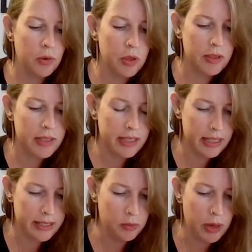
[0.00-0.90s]
The royal
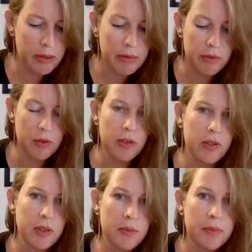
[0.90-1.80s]
sky is way before
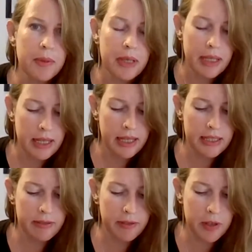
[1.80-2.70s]
autumn.
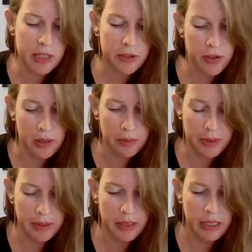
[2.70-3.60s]
It's a phony drop.
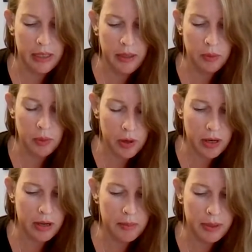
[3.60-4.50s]

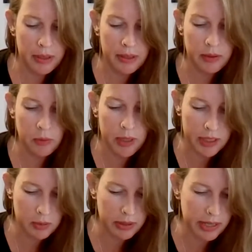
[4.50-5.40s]
Woke up,
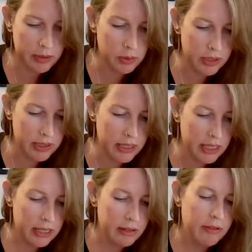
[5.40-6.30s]
wondered where Ed was,
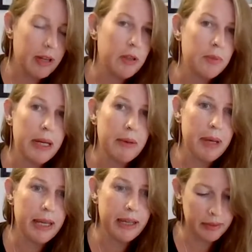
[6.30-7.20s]
found a better
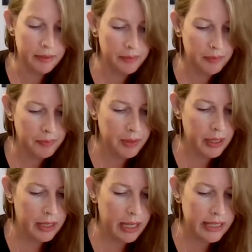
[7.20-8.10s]
pen.
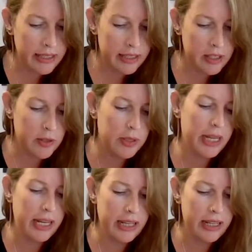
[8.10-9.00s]
And it's a new
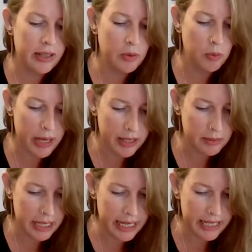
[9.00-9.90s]
day. Wake
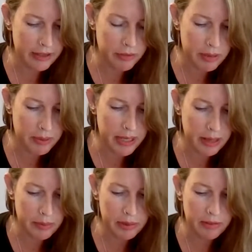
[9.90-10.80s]
up late, 3
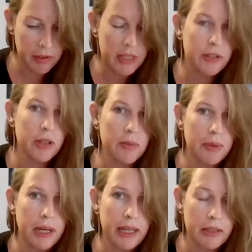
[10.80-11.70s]
p.m., a phony
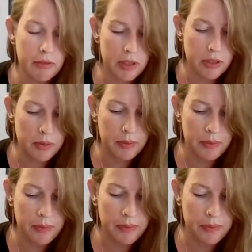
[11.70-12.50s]
drop behind the view.